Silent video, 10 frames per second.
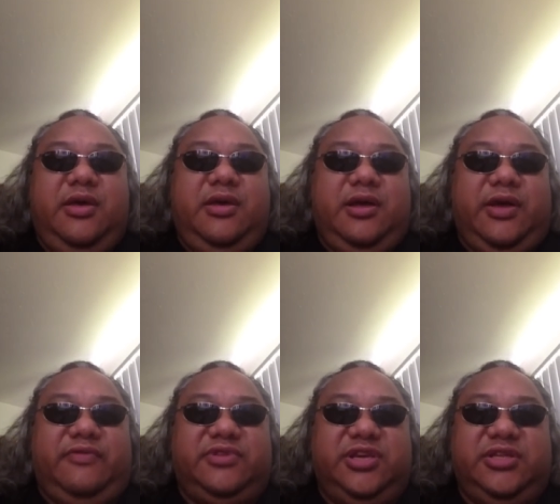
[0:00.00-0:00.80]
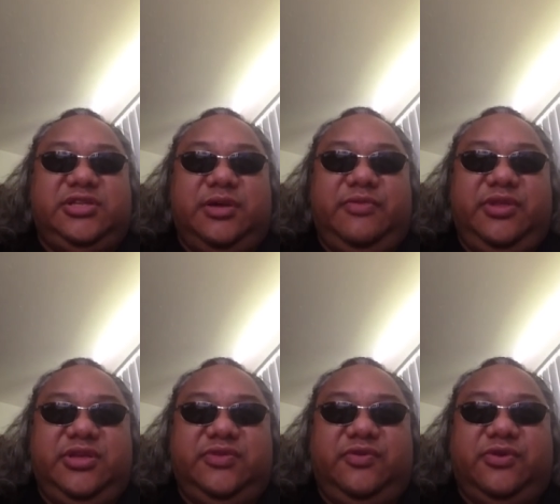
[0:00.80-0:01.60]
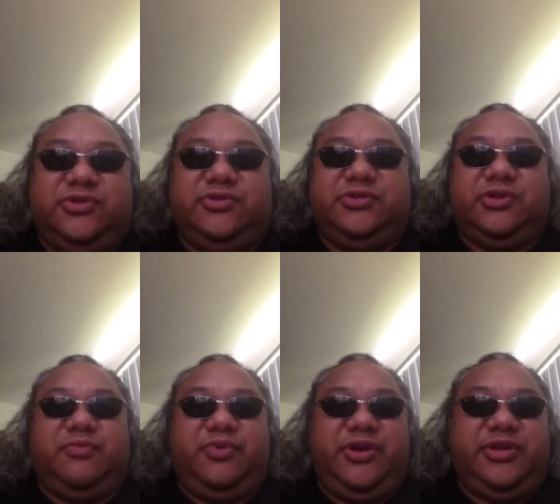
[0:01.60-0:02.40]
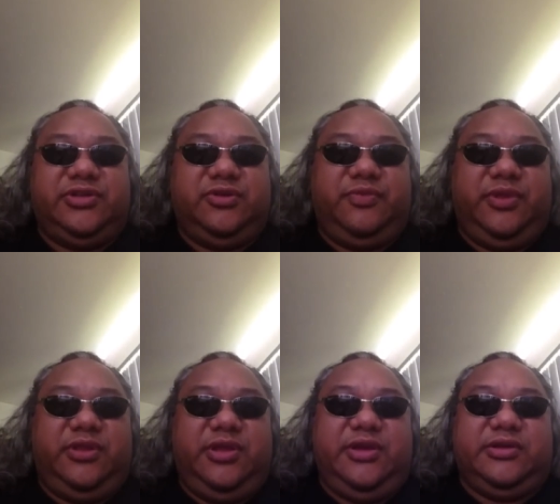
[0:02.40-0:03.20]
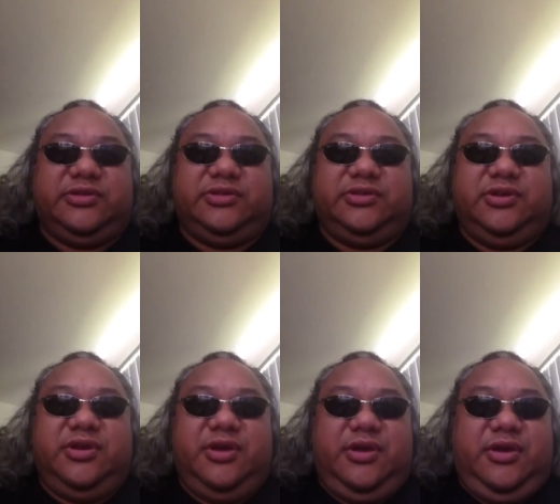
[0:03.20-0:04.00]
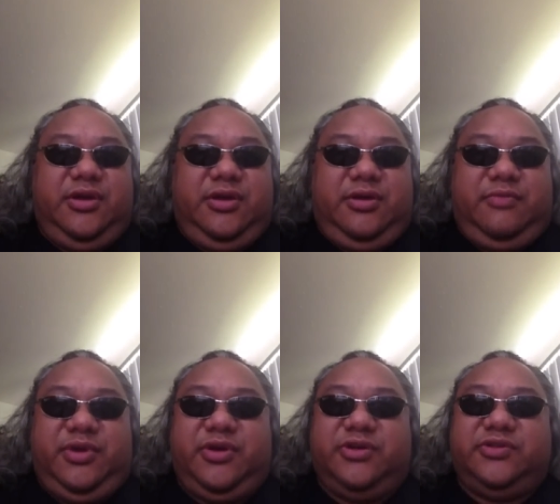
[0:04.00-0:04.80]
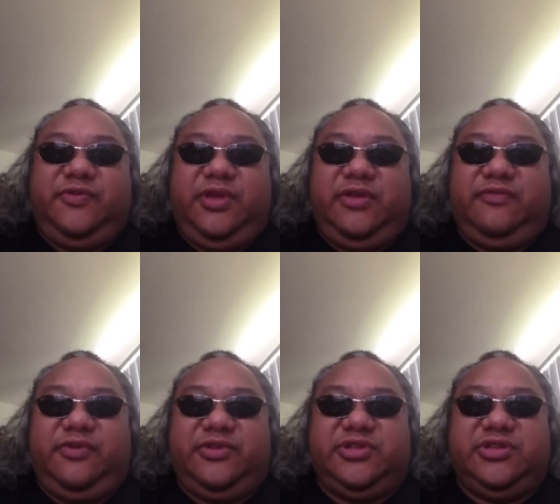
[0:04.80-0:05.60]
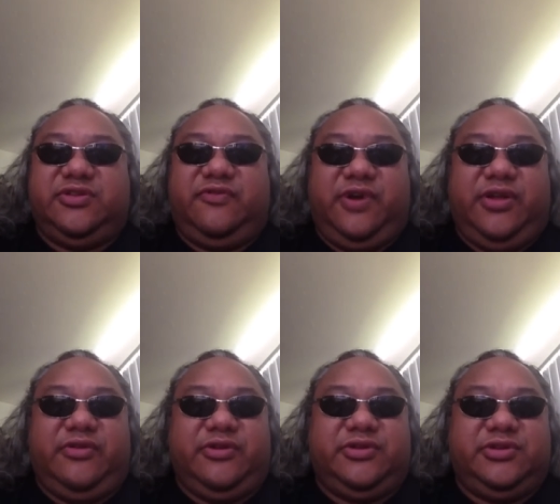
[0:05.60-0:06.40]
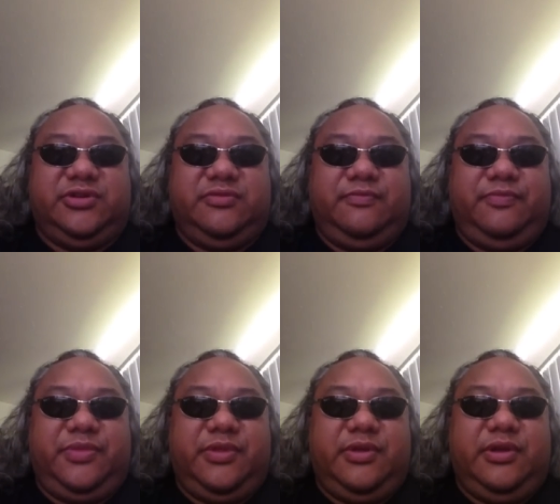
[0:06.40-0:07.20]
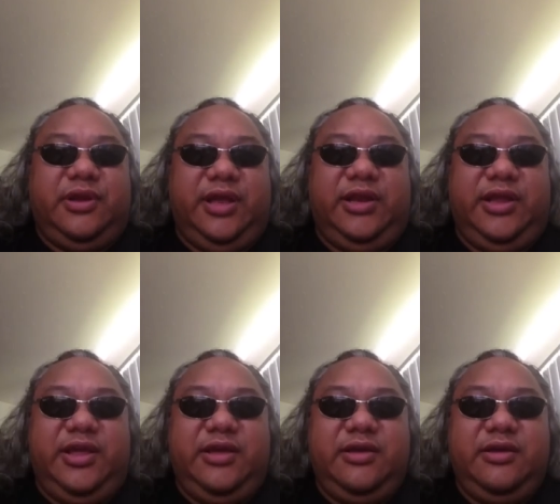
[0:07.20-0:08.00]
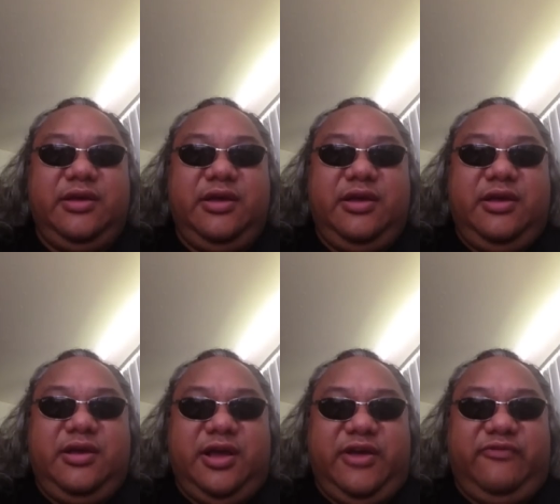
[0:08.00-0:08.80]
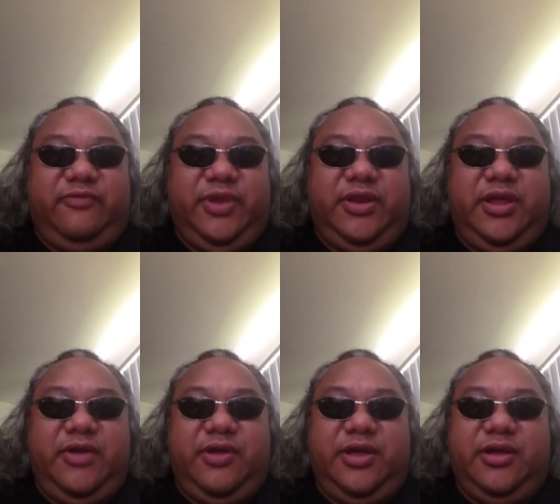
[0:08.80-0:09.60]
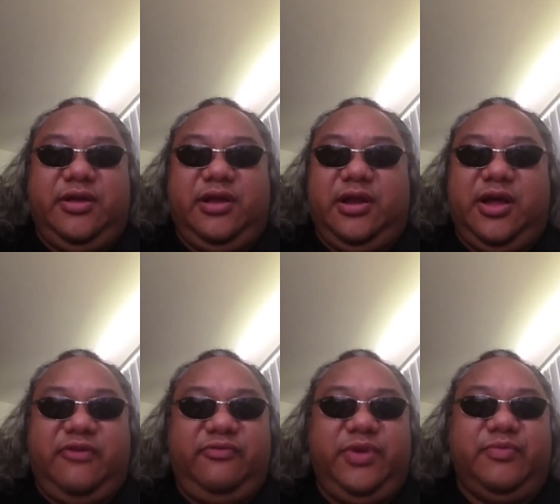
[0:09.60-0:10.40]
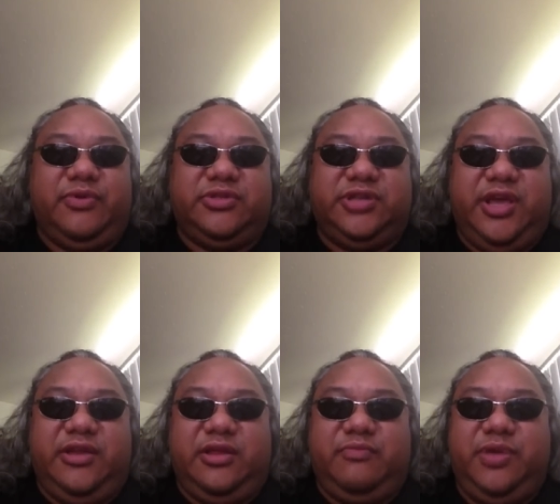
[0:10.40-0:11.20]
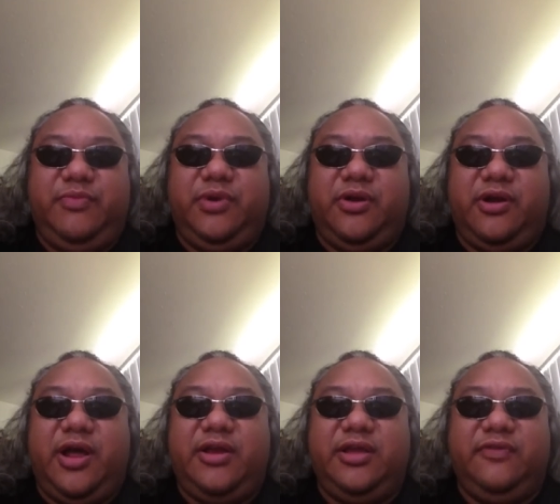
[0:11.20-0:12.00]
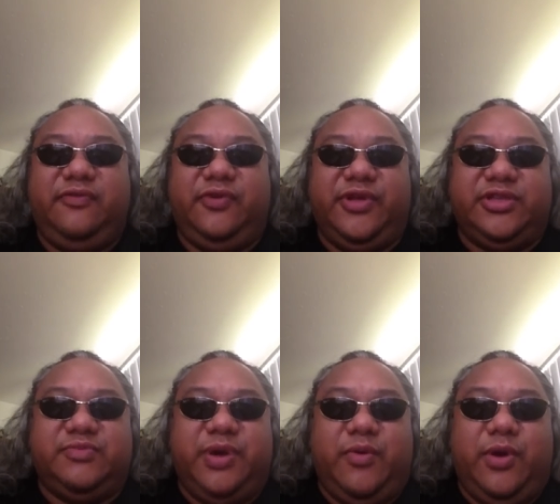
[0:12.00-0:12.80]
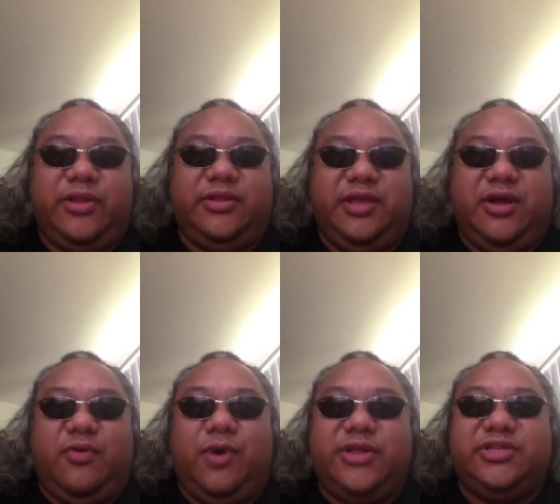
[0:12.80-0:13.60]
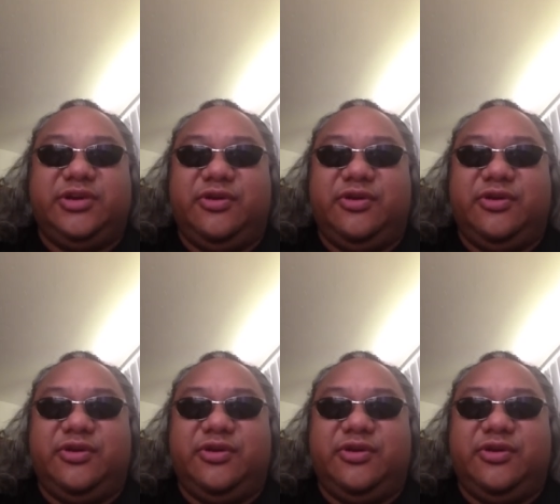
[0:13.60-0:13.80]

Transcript: I have seen some of these folks do some pretty stupid things because of the influences of others. Lately, I have been hearing a lot of people saying that people are not influenced by what they are watching on